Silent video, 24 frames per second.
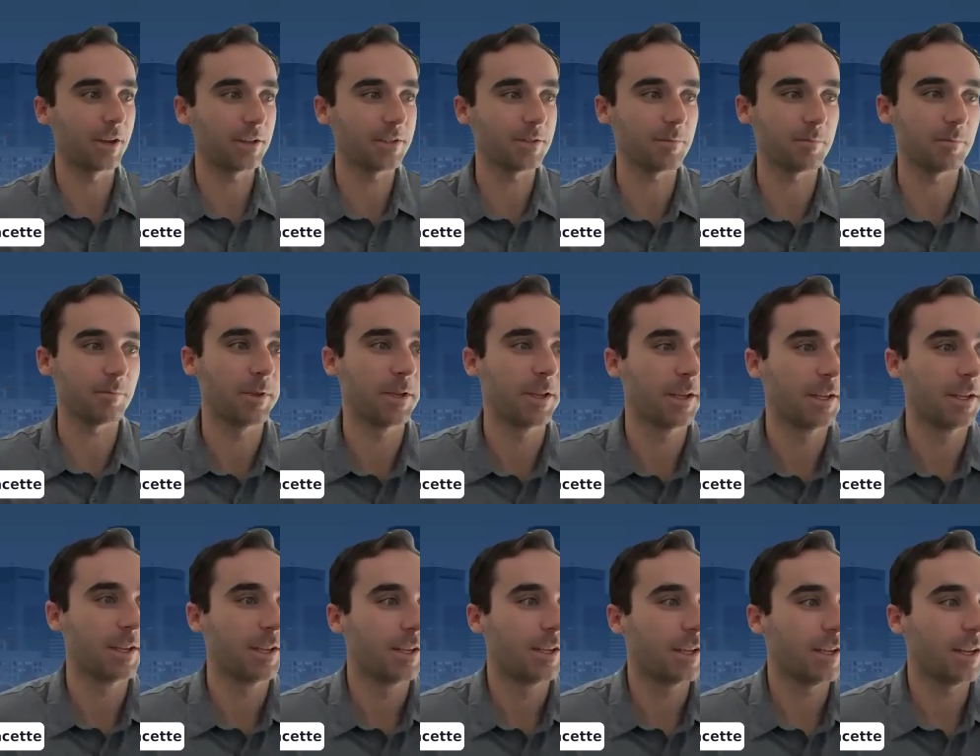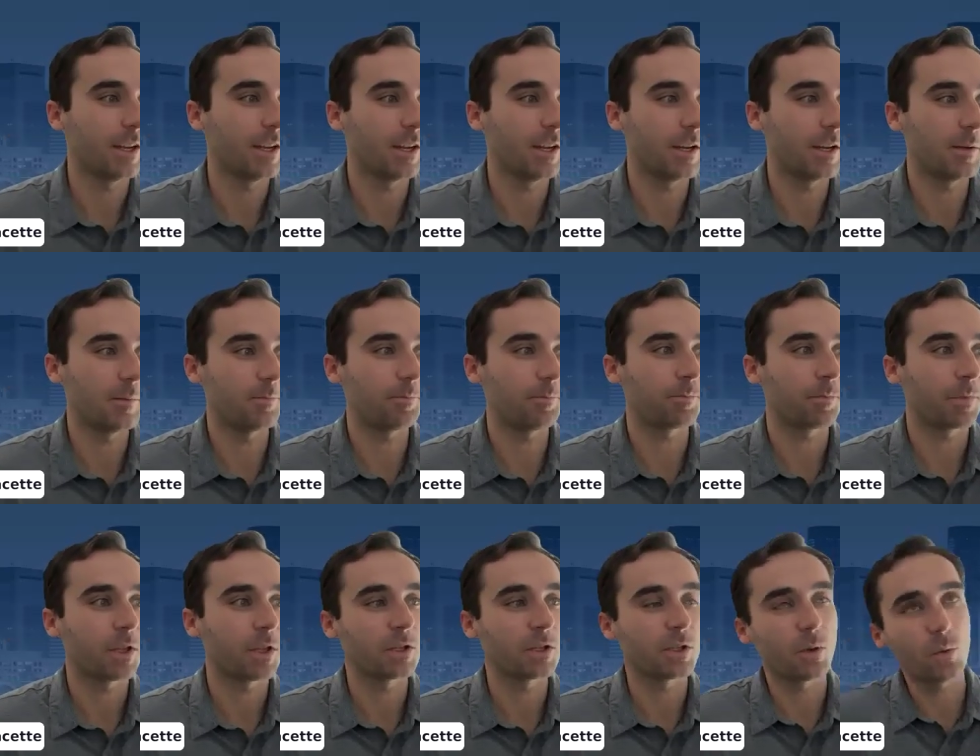Awesome.
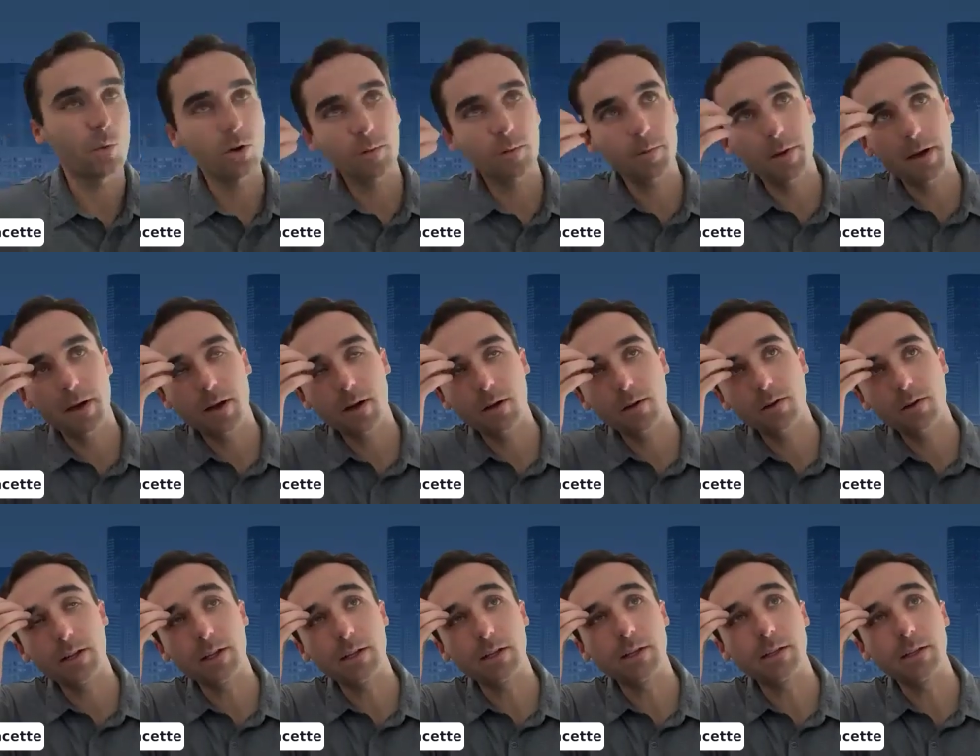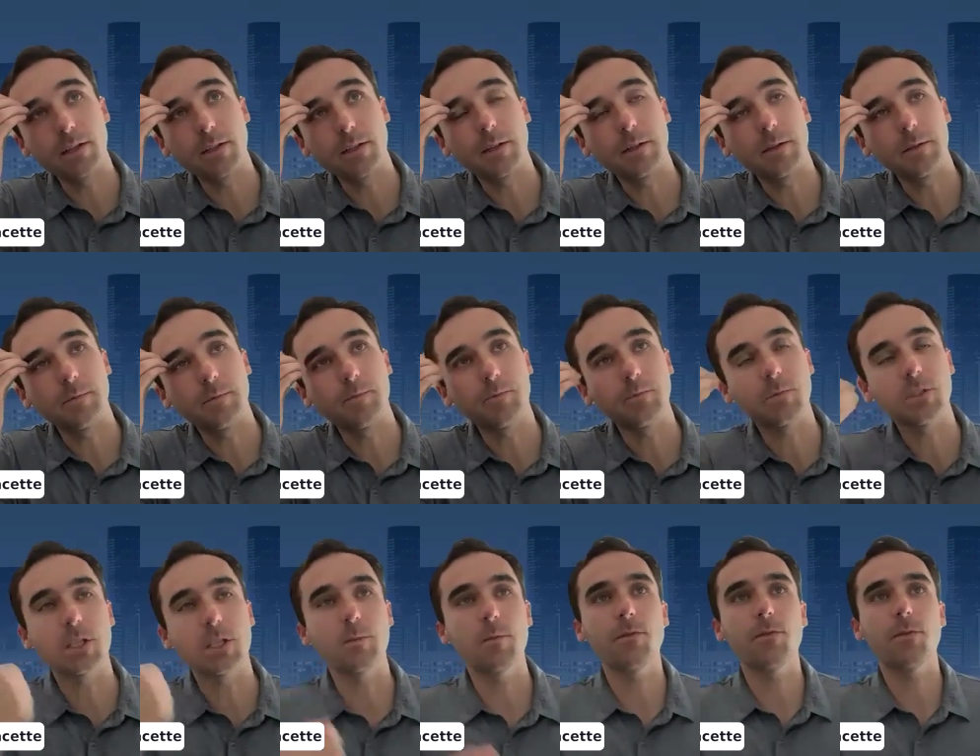So what about
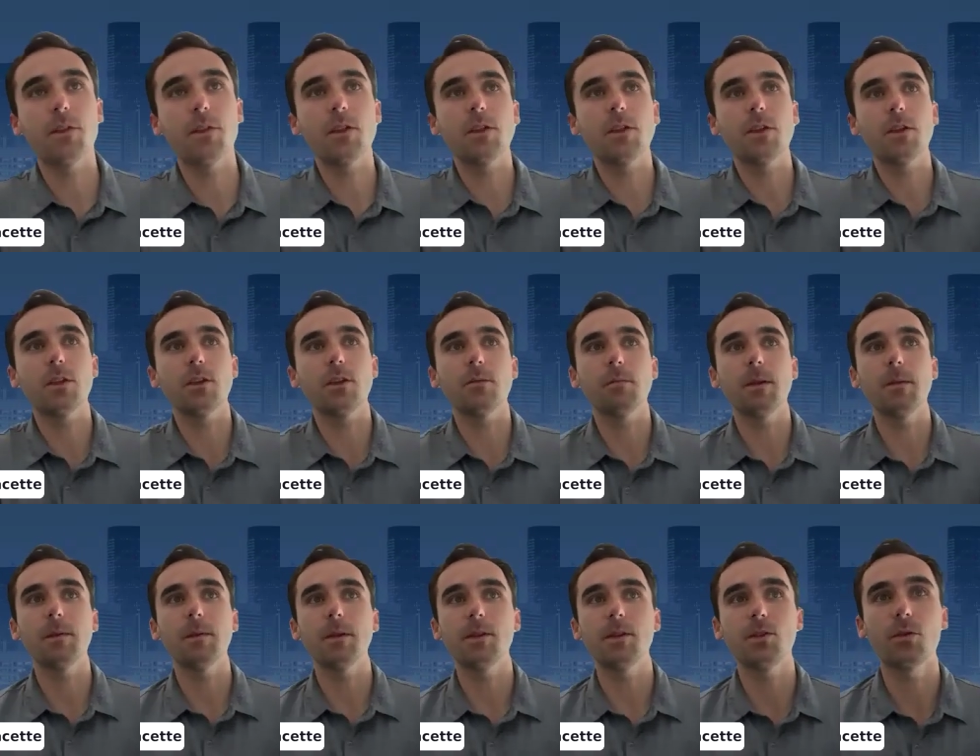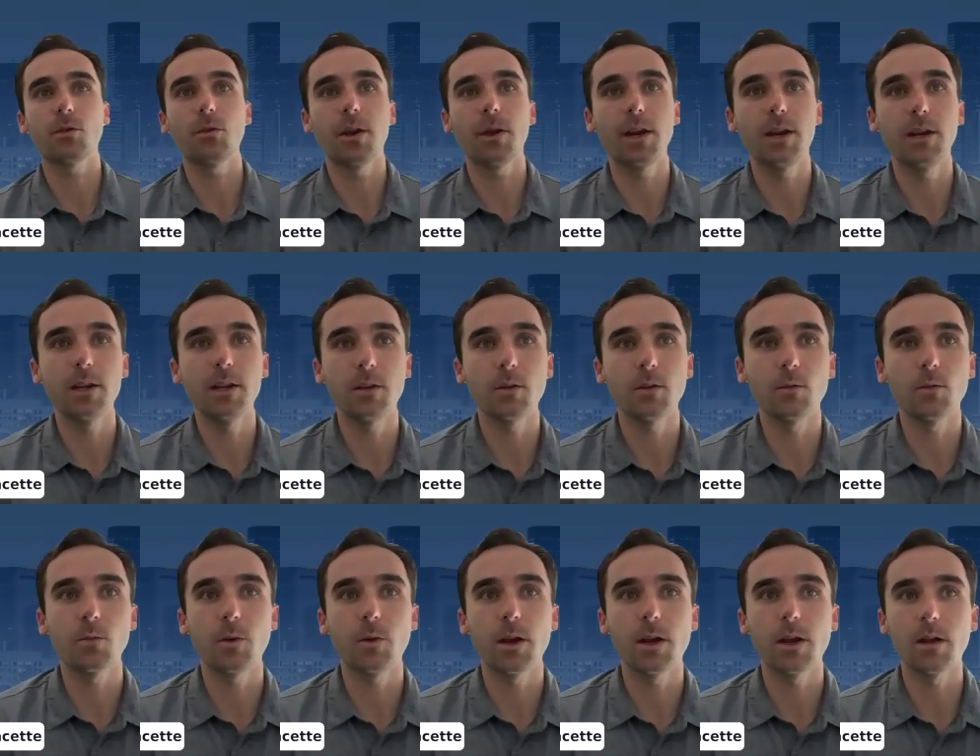some of the maybe training
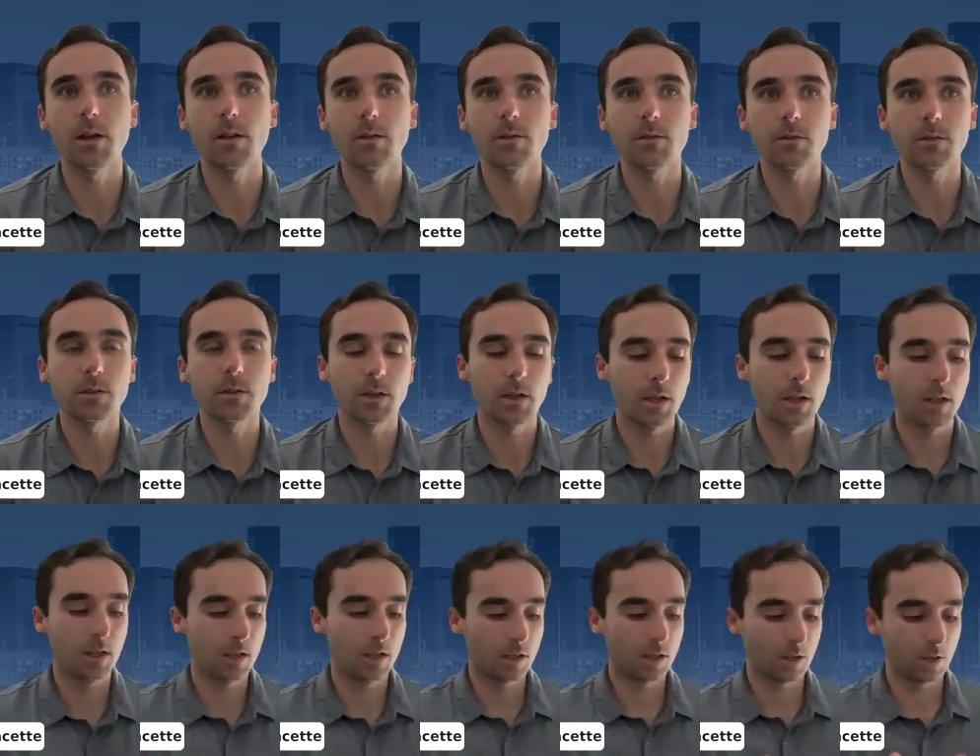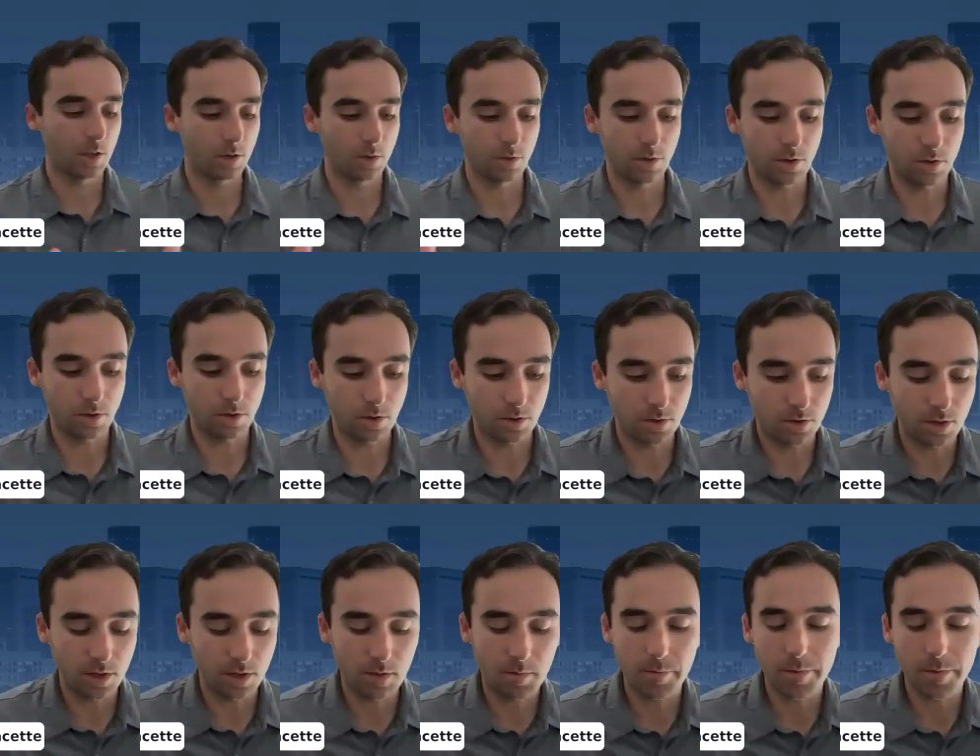around,
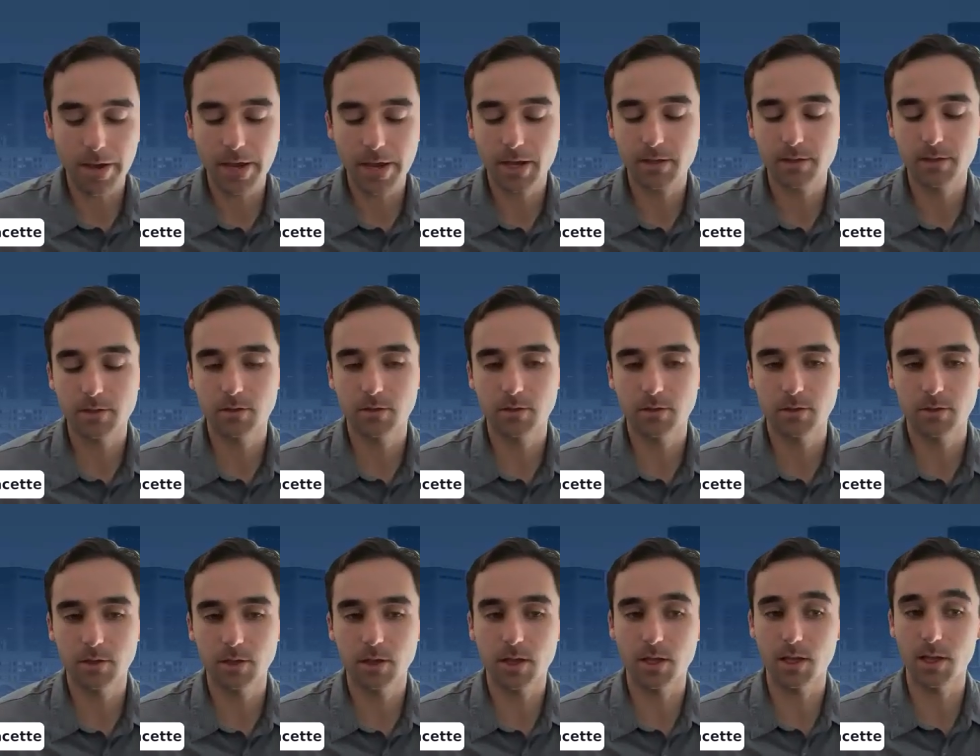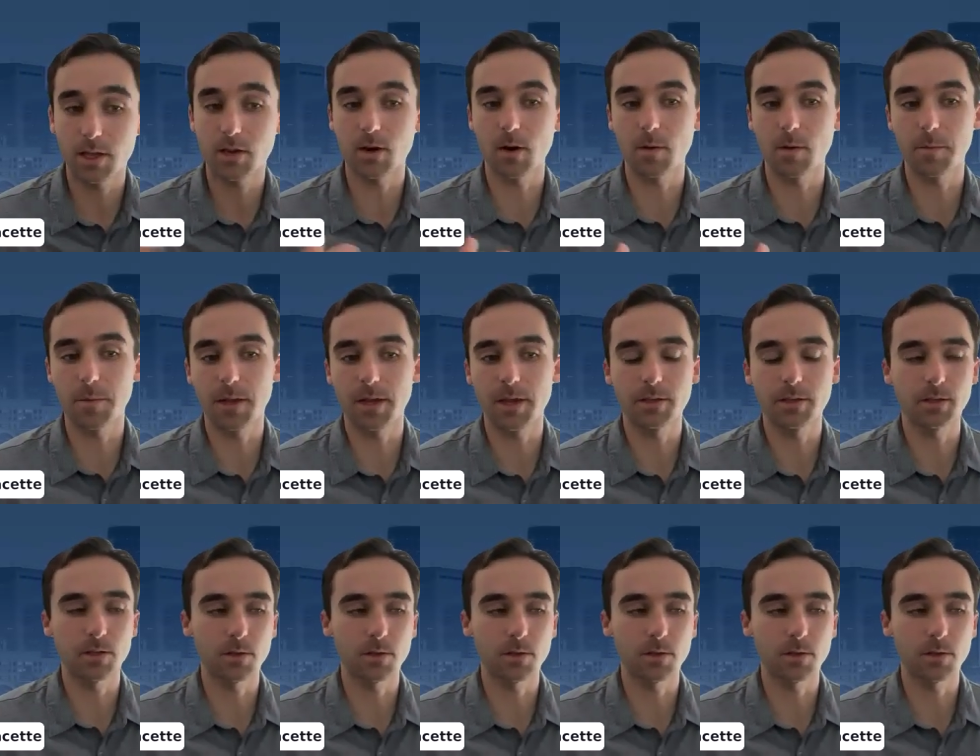the impacts to the ERP?